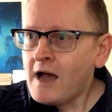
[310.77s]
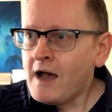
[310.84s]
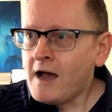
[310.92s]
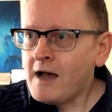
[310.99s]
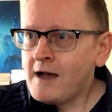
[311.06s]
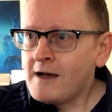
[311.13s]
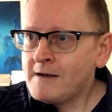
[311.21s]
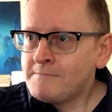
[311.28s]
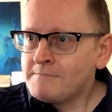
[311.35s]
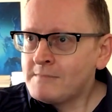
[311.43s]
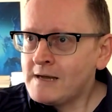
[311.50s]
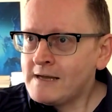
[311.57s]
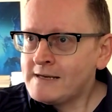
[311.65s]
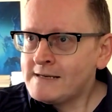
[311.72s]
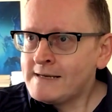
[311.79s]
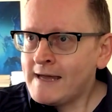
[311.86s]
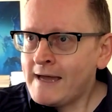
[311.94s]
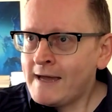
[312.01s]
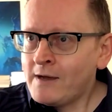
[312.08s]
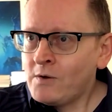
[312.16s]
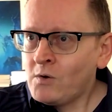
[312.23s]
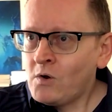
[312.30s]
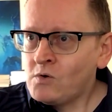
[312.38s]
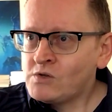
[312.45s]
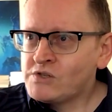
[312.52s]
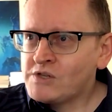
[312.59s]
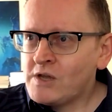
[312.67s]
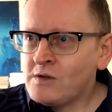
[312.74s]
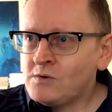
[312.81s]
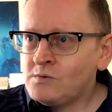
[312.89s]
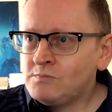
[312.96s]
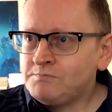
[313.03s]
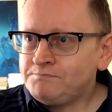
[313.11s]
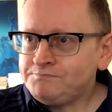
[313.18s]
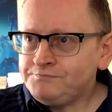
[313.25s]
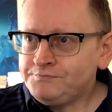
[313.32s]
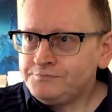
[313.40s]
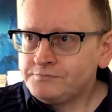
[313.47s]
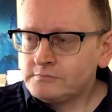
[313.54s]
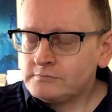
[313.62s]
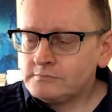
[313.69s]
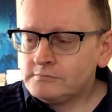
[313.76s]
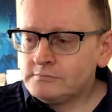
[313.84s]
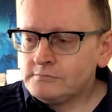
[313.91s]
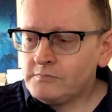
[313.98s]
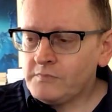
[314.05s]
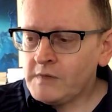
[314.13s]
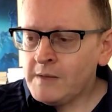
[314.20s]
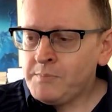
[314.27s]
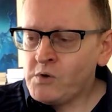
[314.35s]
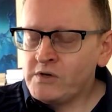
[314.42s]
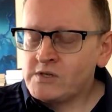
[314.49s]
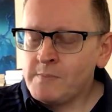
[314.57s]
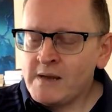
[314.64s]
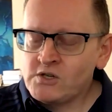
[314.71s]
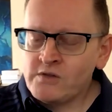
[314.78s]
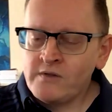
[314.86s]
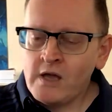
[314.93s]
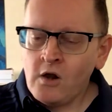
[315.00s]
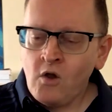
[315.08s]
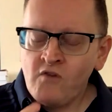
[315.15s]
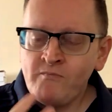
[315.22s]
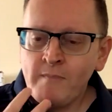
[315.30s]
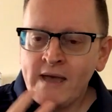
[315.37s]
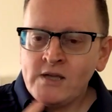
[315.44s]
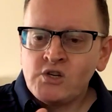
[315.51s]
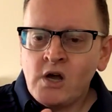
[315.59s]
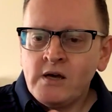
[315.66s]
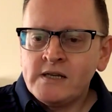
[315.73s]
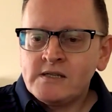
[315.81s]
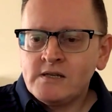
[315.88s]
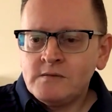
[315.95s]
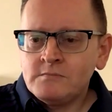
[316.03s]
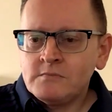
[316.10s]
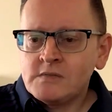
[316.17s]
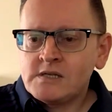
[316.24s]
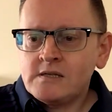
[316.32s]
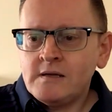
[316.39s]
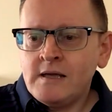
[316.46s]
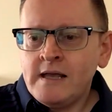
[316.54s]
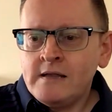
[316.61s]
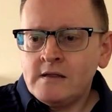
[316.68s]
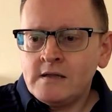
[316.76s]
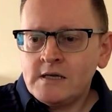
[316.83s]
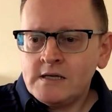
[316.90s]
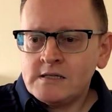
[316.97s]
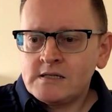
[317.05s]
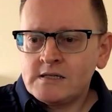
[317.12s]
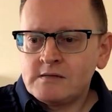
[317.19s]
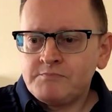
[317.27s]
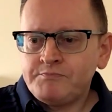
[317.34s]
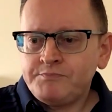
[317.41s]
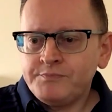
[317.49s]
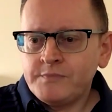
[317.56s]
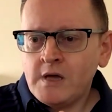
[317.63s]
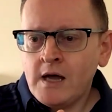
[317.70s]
Now, also important to mention that a lot of mage items in this